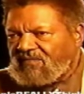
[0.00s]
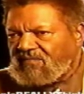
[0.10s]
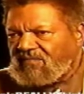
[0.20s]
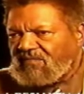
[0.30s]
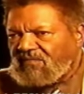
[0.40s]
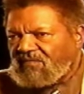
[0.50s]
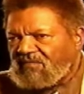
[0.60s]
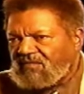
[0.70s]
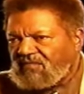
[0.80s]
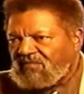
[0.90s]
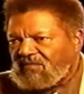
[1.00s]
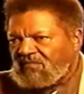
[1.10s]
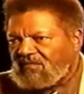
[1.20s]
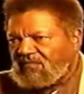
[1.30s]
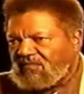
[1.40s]
Would you say
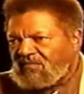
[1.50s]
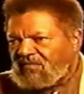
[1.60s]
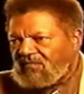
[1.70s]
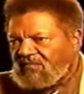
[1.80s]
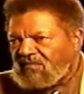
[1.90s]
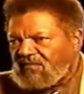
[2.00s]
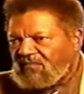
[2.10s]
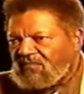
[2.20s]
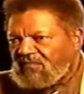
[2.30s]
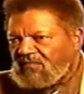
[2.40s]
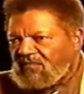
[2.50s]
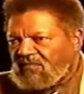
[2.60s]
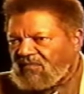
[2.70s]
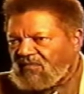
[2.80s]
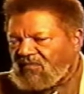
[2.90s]
anything different today?
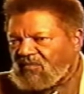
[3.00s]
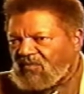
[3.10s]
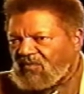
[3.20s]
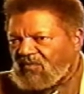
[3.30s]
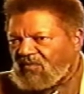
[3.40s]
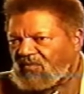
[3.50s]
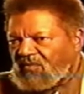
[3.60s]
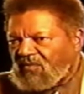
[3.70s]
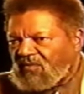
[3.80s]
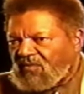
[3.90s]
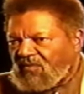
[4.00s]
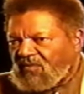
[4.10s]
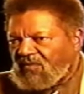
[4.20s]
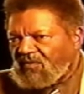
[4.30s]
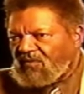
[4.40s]
Would you,
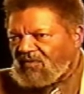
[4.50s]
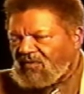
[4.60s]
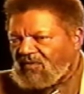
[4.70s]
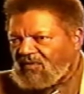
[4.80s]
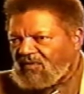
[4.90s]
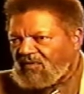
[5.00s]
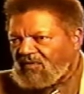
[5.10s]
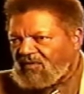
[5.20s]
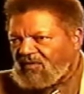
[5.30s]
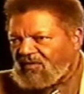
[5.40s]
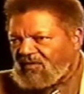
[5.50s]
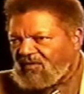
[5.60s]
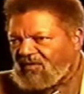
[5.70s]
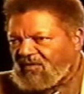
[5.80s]
what would, would you change anything?